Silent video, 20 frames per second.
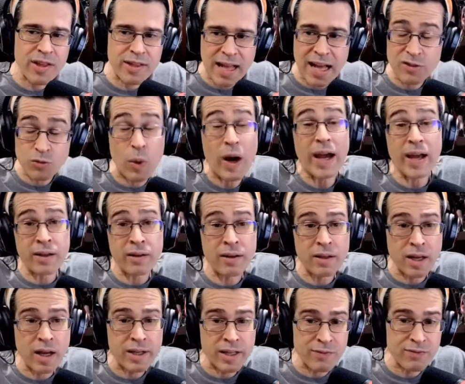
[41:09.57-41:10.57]
that's why
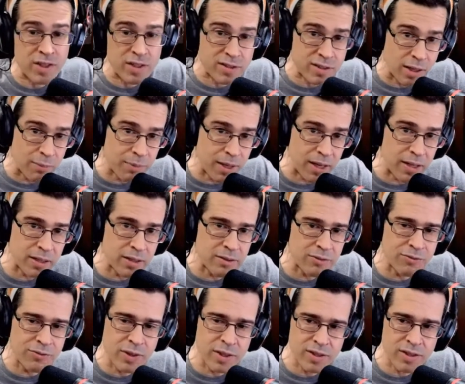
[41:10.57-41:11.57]
a gifted sub kind
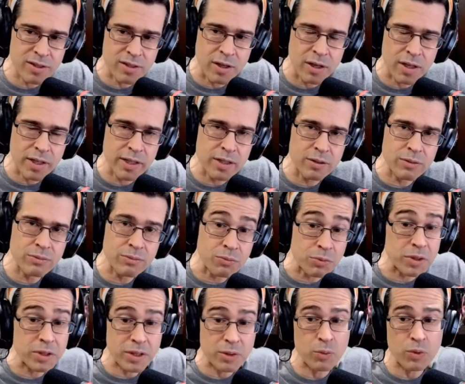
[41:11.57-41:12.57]
of scenario
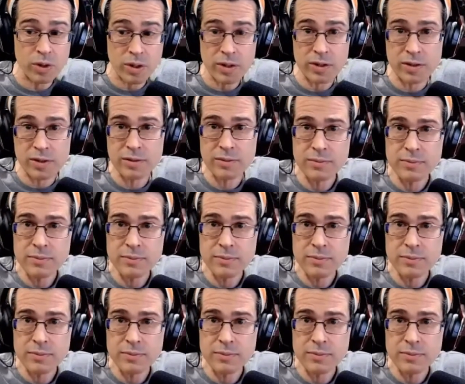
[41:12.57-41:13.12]
really works.